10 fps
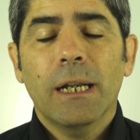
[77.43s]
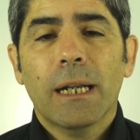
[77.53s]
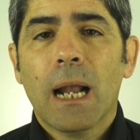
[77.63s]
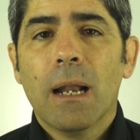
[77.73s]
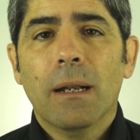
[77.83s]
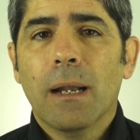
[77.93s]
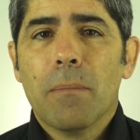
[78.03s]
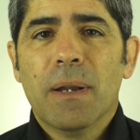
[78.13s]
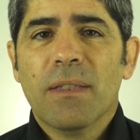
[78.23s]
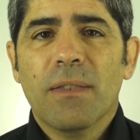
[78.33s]
But in
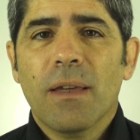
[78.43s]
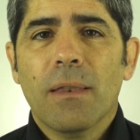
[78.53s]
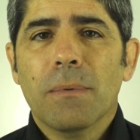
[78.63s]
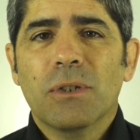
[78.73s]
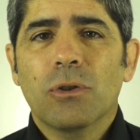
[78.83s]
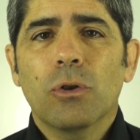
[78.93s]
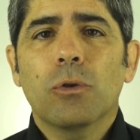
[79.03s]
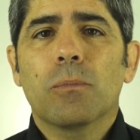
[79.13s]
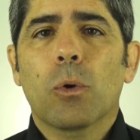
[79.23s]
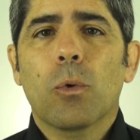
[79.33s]
general, vision
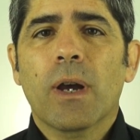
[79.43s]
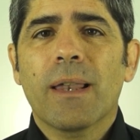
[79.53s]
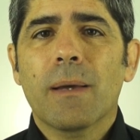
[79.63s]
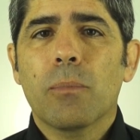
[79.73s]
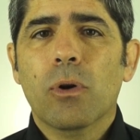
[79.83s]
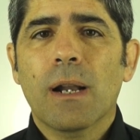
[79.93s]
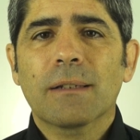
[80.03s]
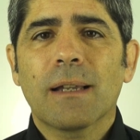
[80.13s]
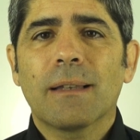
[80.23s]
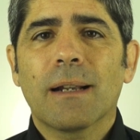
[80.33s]
loss caused by
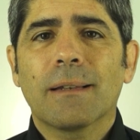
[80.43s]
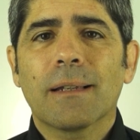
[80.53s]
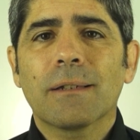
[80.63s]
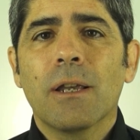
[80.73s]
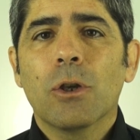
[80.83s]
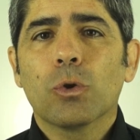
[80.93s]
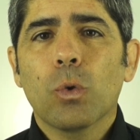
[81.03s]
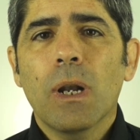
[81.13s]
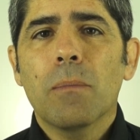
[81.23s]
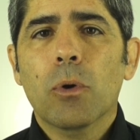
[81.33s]
cataracts usually
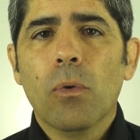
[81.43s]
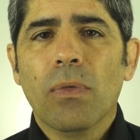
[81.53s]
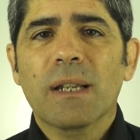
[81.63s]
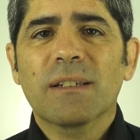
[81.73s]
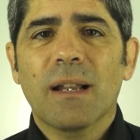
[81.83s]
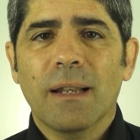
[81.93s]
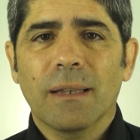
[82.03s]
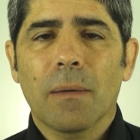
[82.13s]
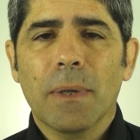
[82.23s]
comes on slowly.